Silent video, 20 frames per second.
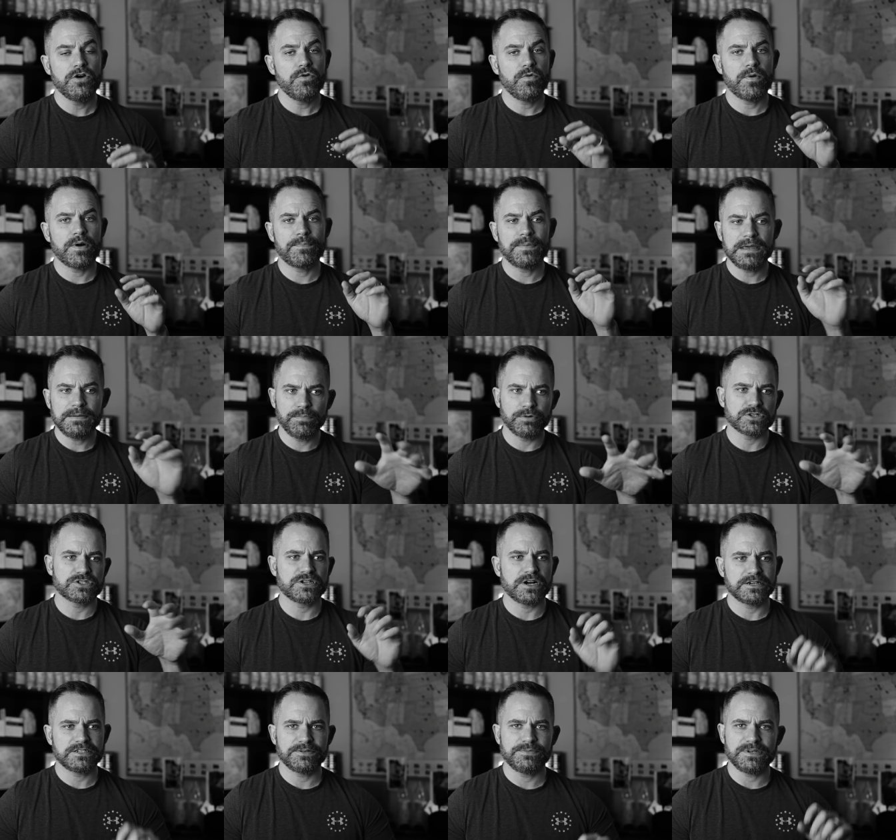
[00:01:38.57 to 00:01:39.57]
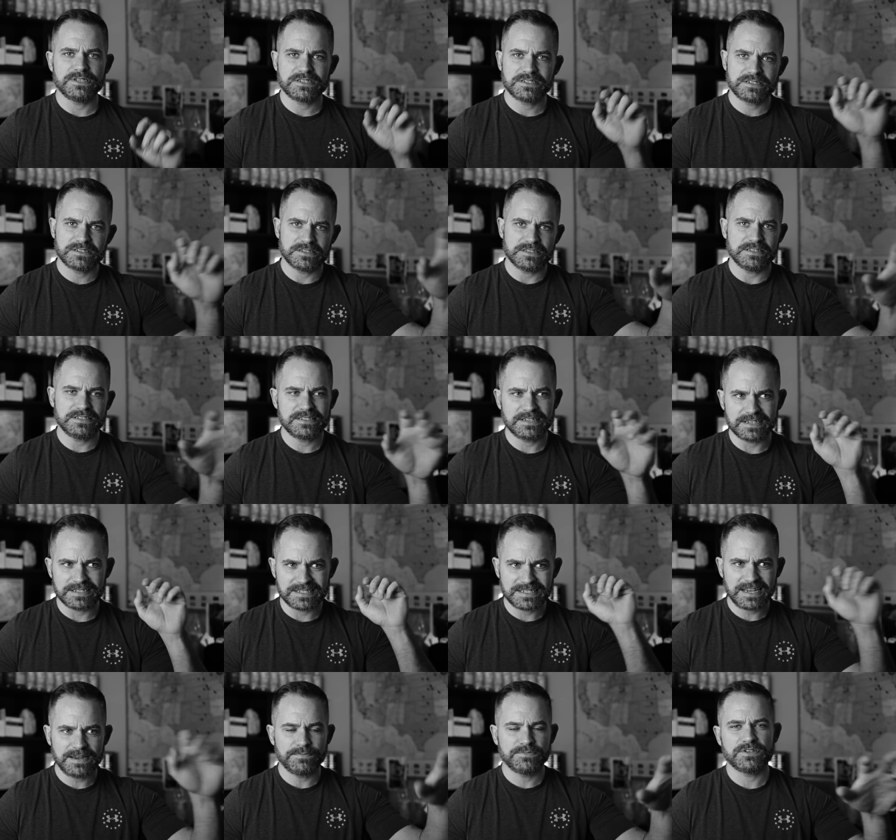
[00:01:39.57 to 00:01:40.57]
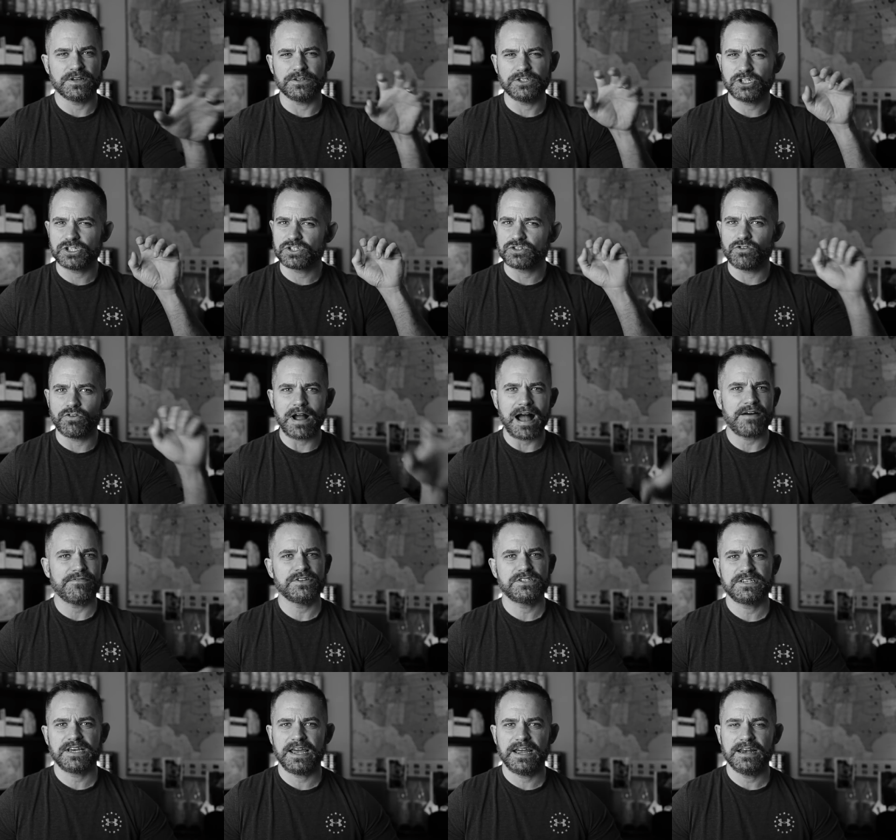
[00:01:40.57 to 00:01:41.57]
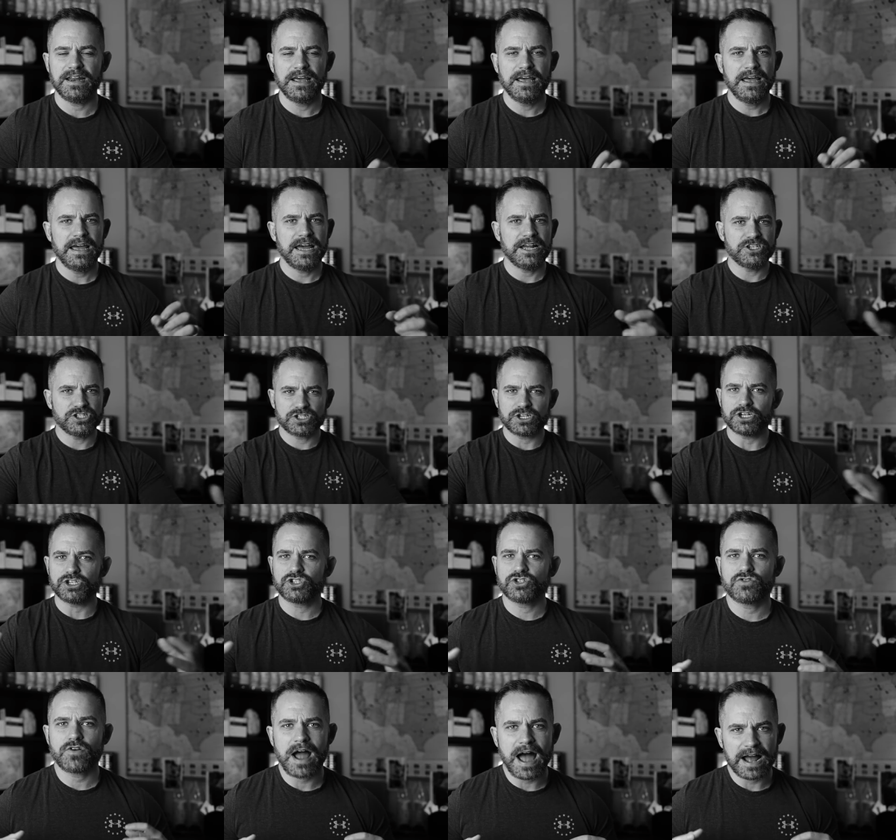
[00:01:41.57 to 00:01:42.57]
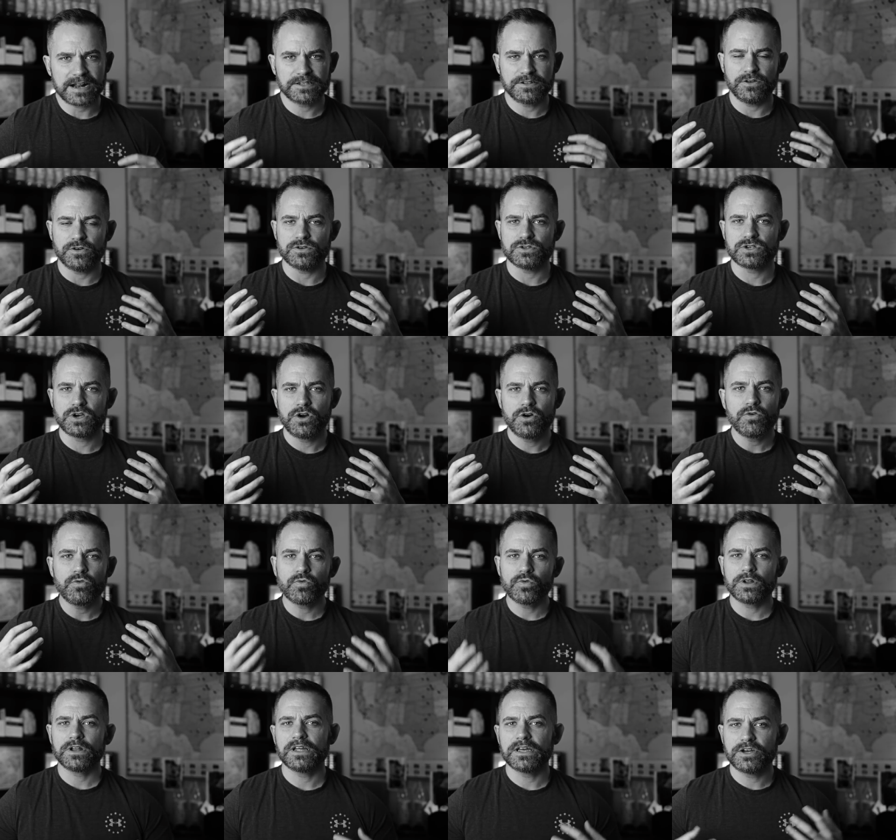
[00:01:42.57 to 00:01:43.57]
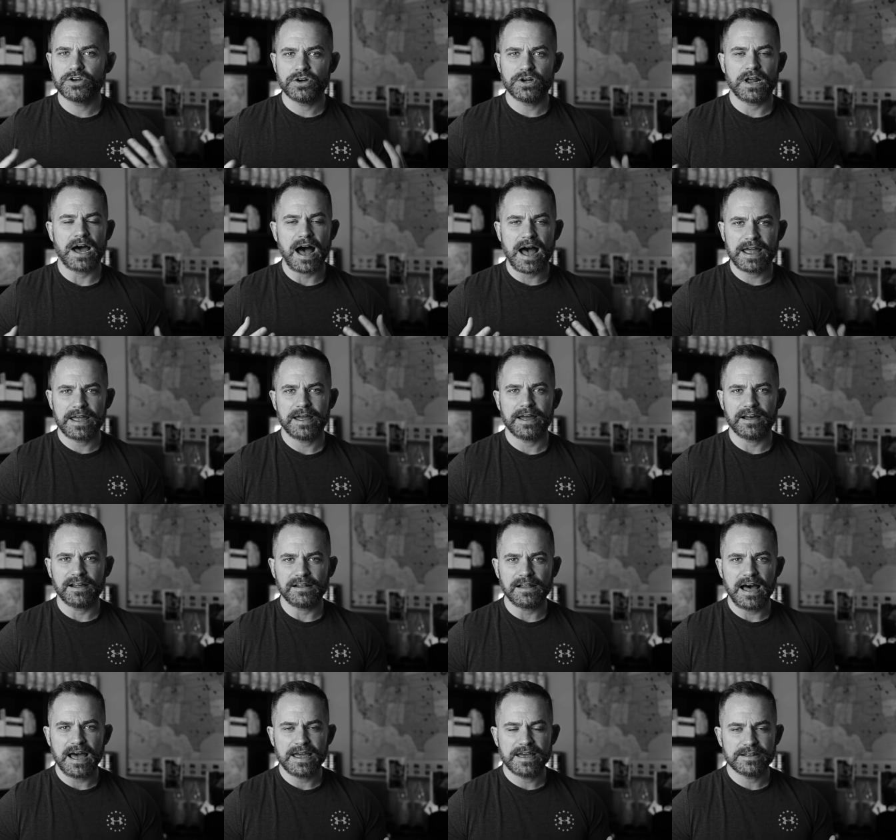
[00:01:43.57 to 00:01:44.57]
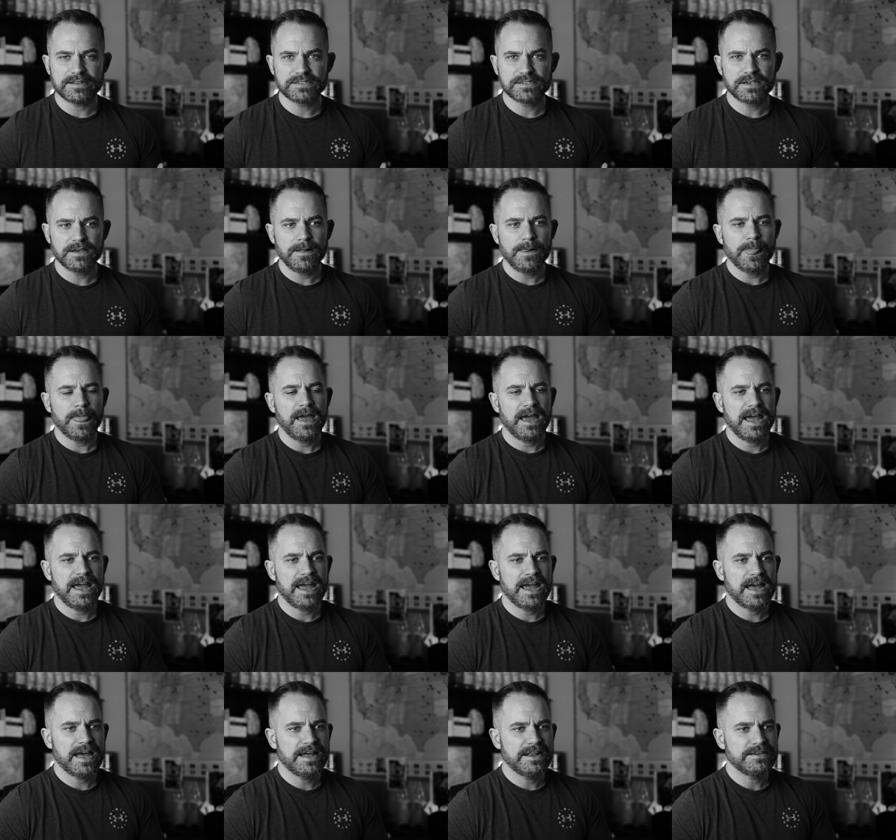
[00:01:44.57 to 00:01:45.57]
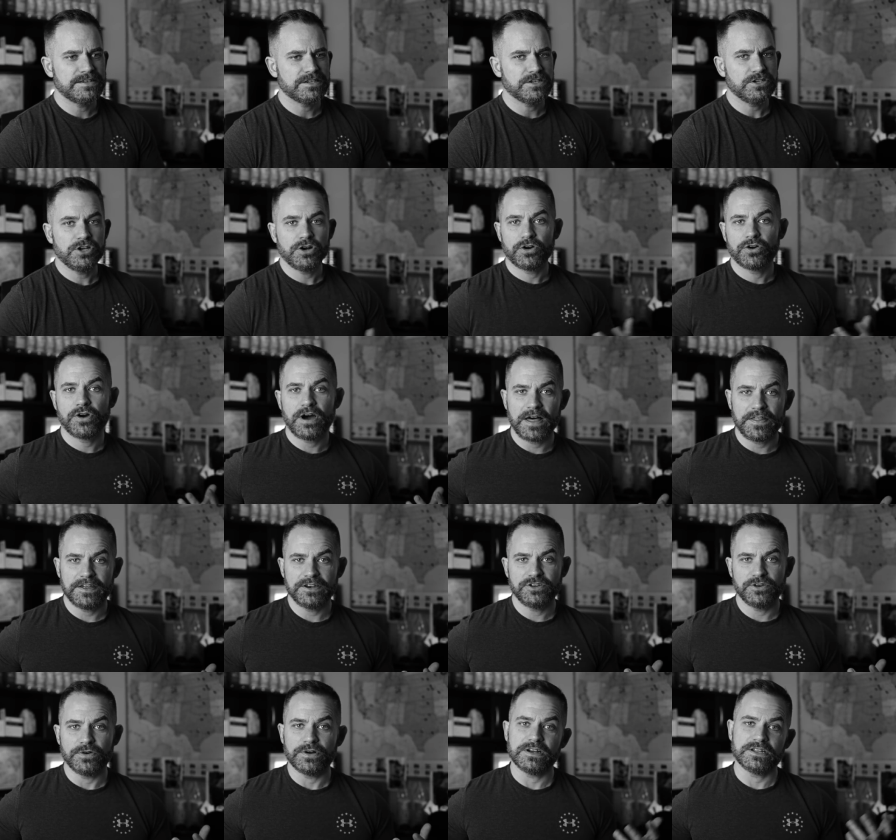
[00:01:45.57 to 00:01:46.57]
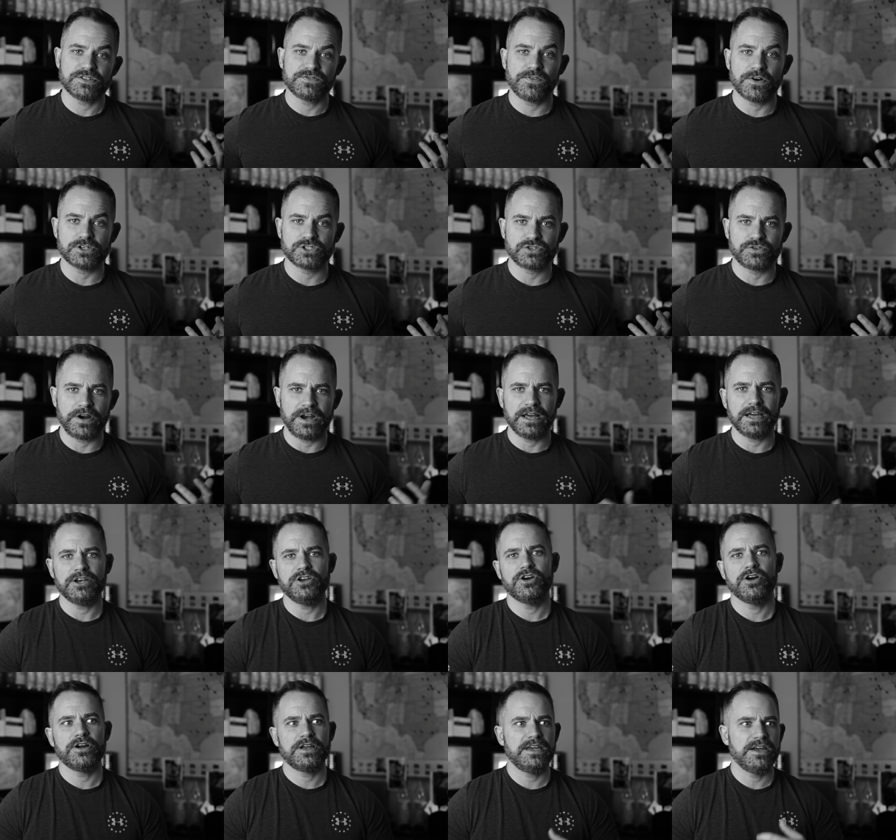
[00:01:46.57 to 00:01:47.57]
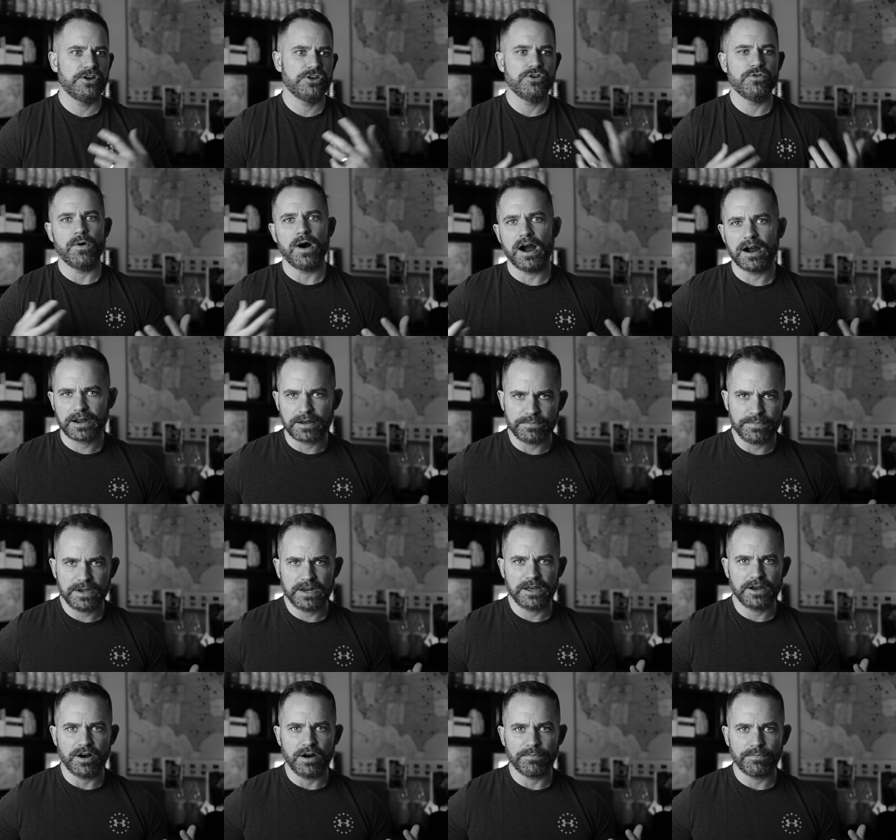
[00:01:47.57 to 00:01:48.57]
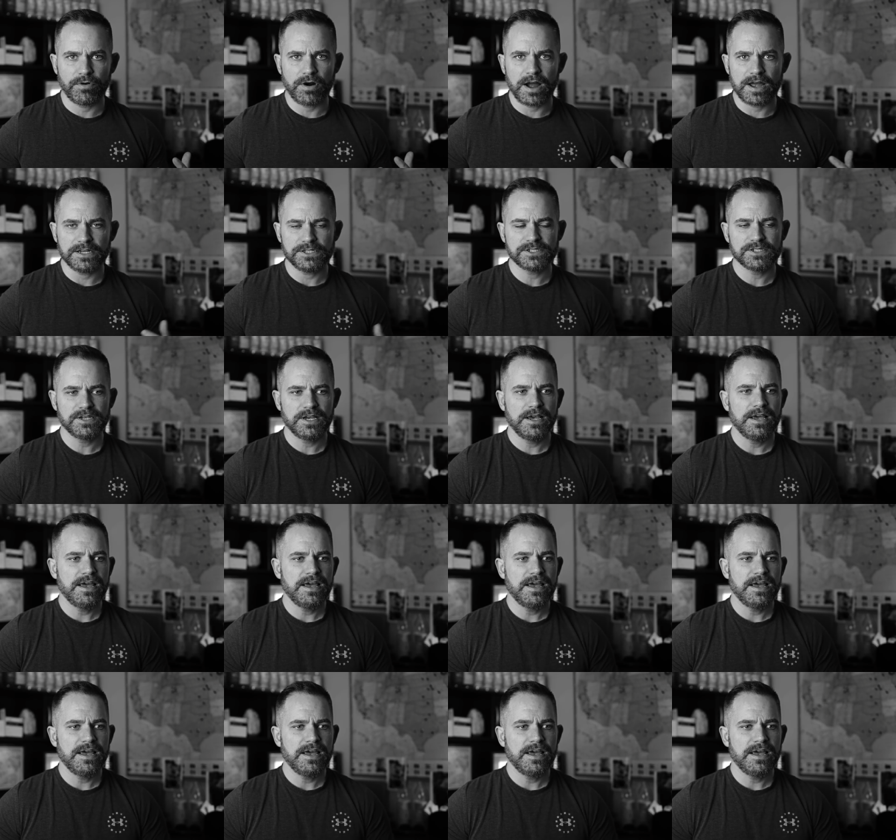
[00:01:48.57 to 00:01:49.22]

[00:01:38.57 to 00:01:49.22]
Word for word: where people start to seem to just gravitate and just attract those really good high-end clients, and you don't know how they do it, and it's frustrating, and here you are competing on price.